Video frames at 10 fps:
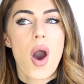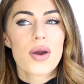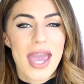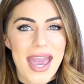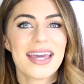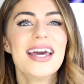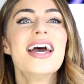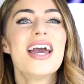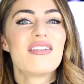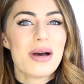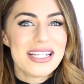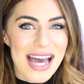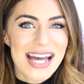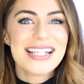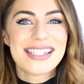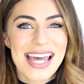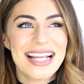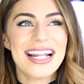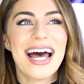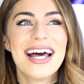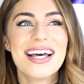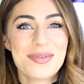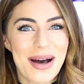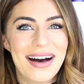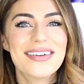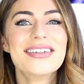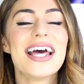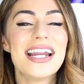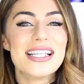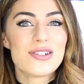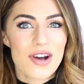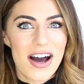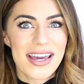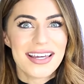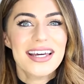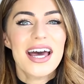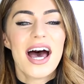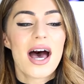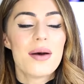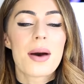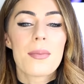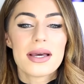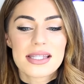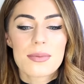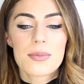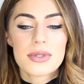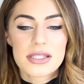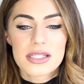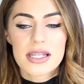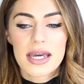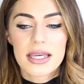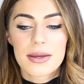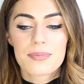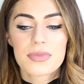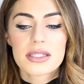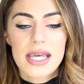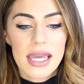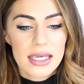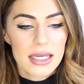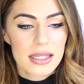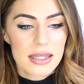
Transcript: okay, if my dad is saying that as well, then it's dry. Um, and my stepmom was just like, take